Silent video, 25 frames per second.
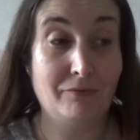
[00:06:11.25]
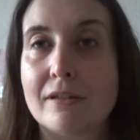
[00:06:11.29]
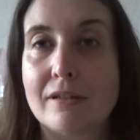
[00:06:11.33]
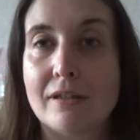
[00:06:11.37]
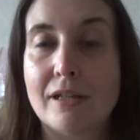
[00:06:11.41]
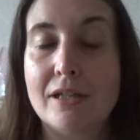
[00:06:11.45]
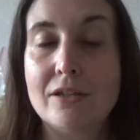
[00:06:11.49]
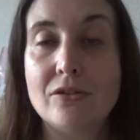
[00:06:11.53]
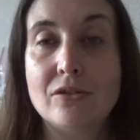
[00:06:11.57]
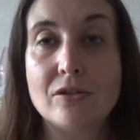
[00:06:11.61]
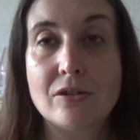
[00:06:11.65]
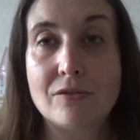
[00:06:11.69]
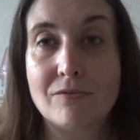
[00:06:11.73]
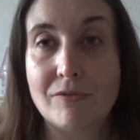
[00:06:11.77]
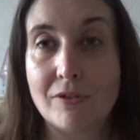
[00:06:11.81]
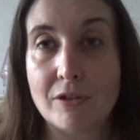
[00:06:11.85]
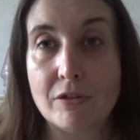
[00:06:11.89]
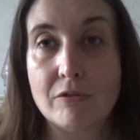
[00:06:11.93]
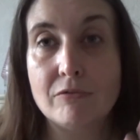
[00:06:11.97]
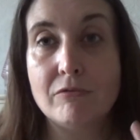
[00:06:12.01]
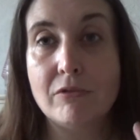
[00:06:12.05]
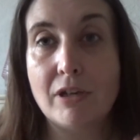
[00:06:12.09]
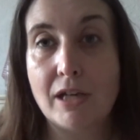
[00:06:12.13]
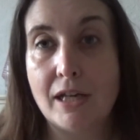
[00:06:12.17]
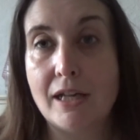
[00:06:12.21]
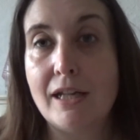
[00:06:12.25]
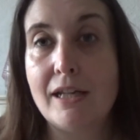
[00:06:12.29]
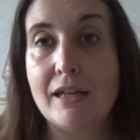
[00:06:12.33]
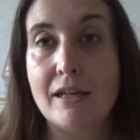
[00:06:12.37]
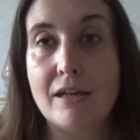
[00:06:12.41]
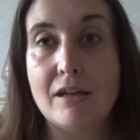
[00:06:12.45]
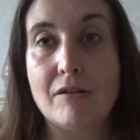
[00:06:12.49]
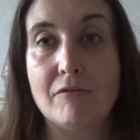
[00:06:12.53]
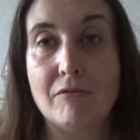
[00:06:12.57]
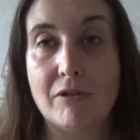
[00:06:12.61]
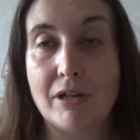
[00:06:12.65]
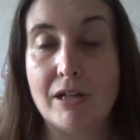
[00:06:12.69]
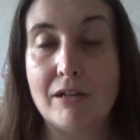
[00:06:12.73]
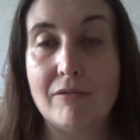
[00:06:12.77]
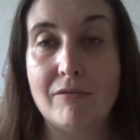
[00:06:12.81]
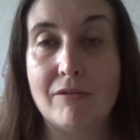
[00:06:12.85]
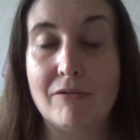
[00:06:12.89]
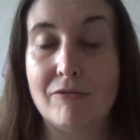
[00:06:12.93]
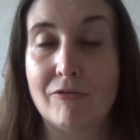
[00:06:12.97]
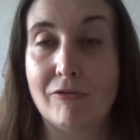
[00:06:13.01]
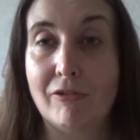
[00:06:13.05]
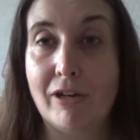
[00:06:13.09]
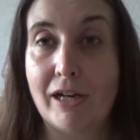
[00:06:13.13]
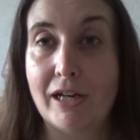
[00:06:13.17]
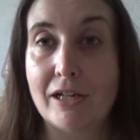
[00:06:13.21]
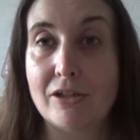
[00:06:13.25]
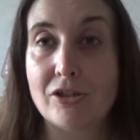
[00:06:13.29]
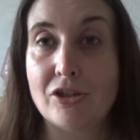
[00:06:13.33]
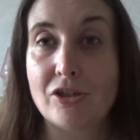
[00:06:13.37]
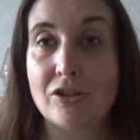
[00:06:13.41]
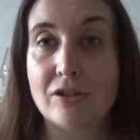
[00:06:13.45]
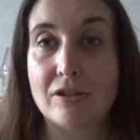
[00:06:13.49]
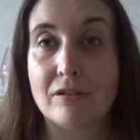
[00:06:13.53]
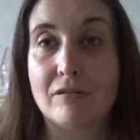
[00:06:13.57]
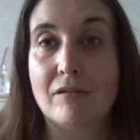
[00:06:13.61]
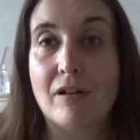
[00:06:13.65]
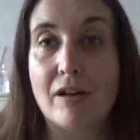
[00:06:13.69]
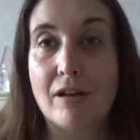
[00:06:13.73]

It does feel really, really refreshed.